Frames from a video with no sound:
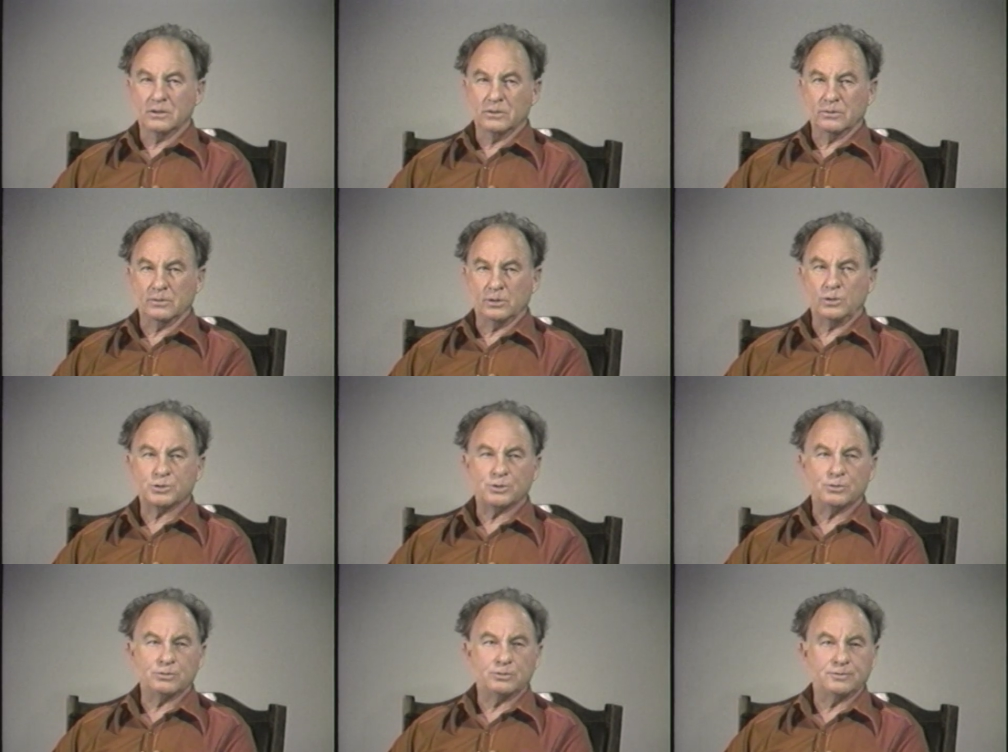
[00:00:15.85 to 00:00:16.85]
you will
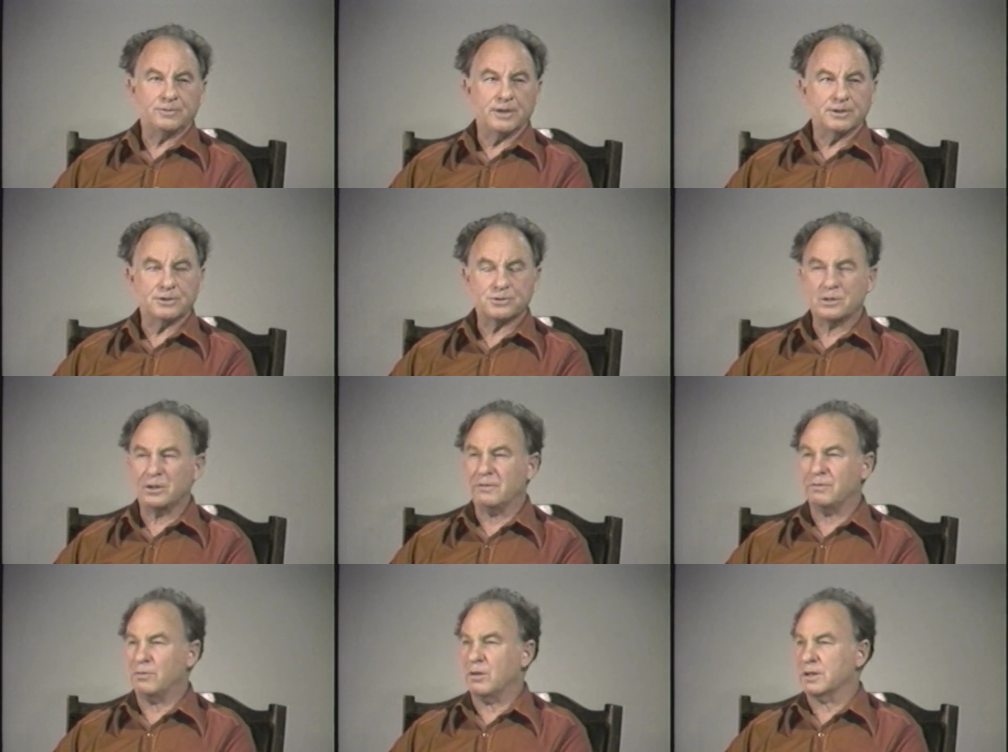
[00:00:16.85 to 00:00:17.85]
also find
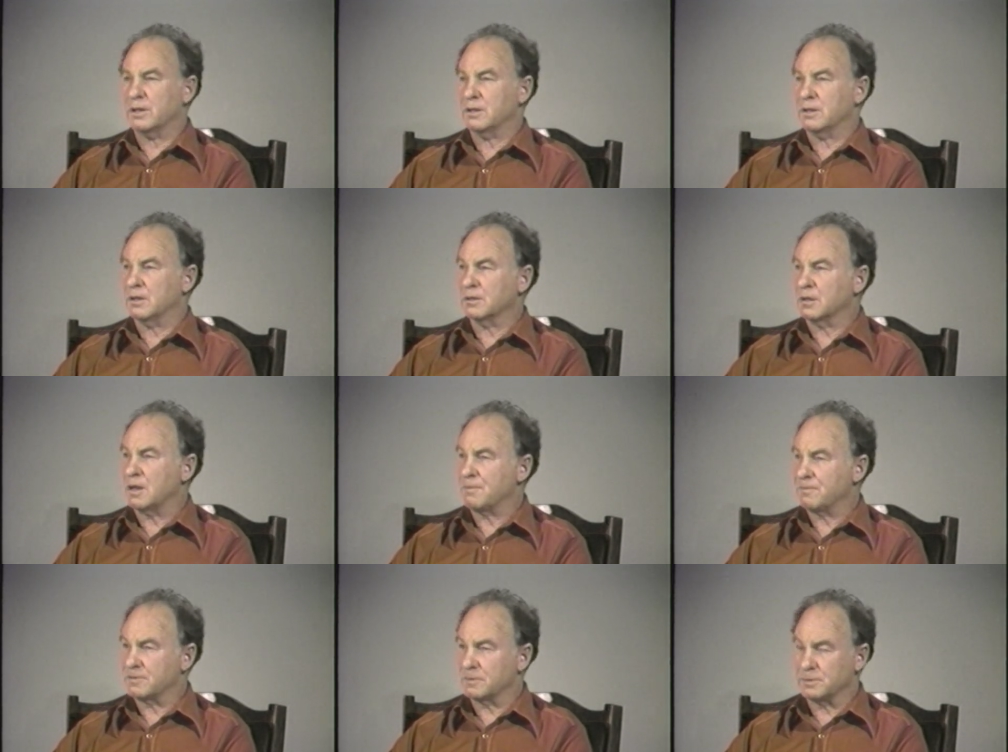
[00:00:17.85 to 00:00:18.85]
yourself walking
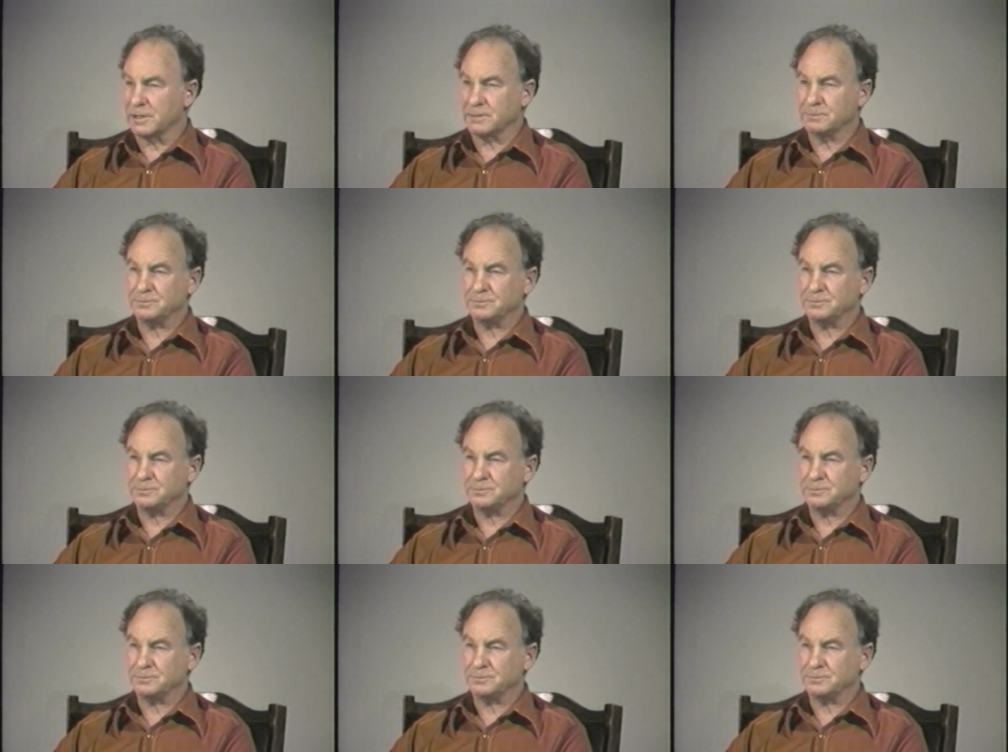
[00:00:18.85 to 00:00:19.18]
uncomfortably.